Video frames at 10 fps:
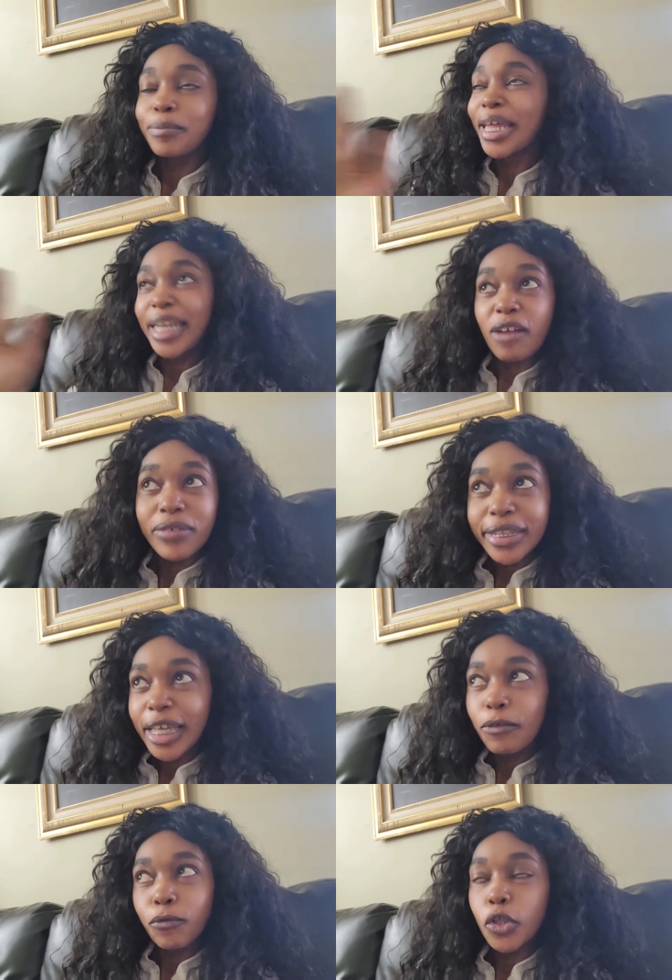Playing
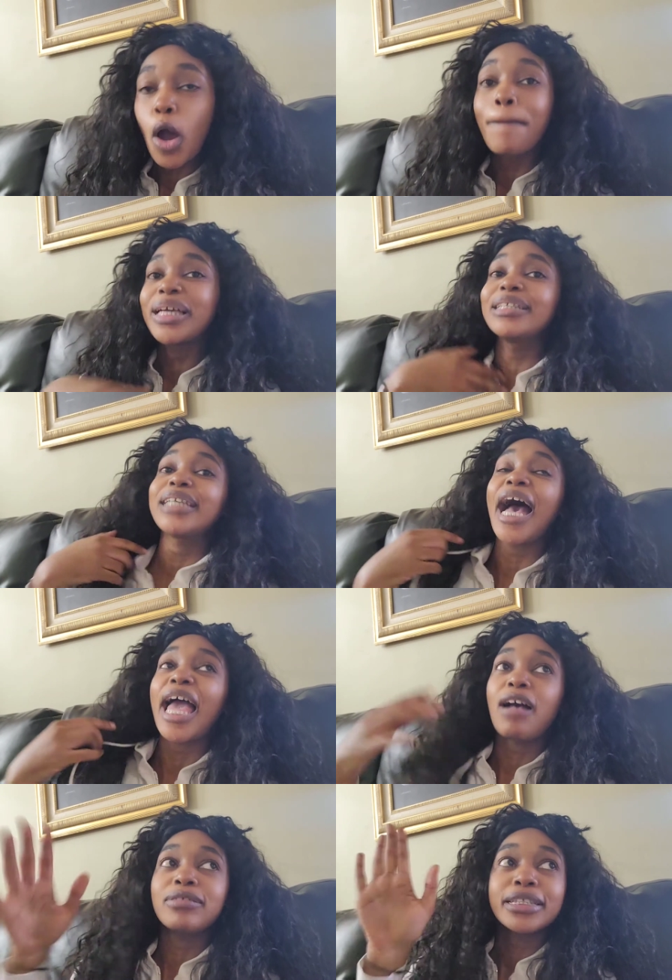everything for y'all because
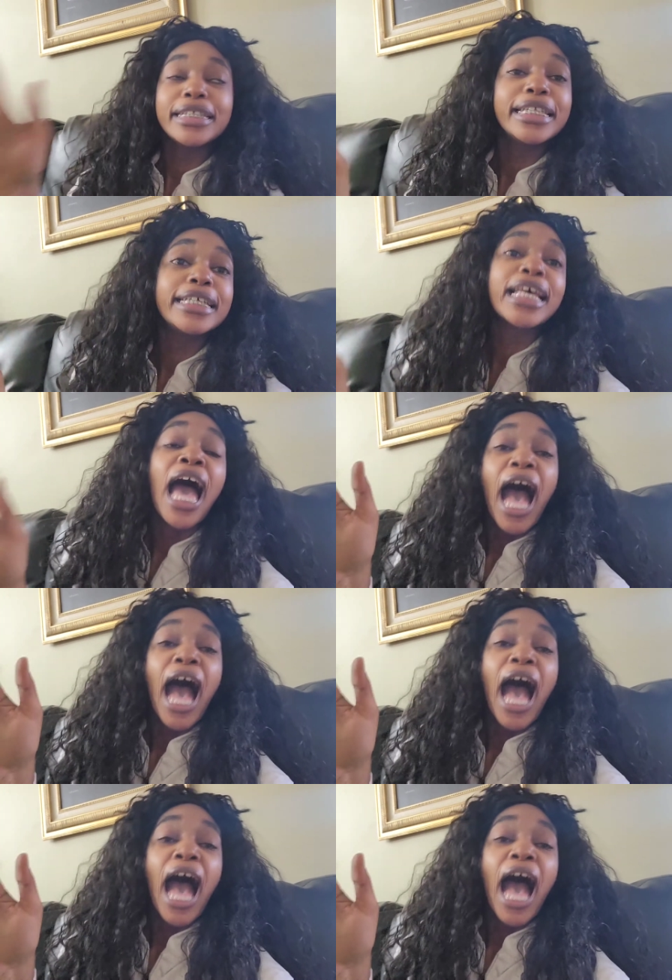I have seen this.